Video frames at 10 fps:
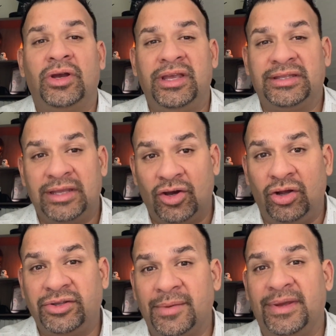it
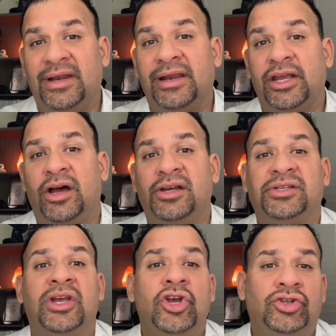ultimately
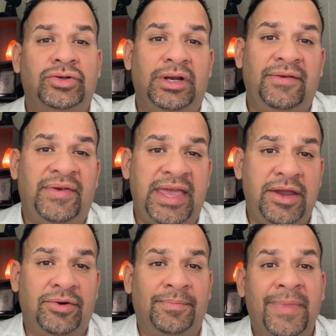costs to live
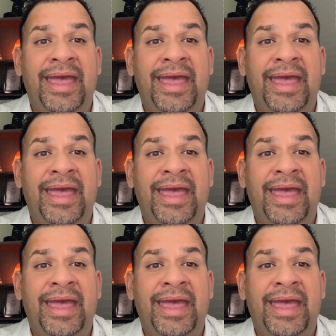here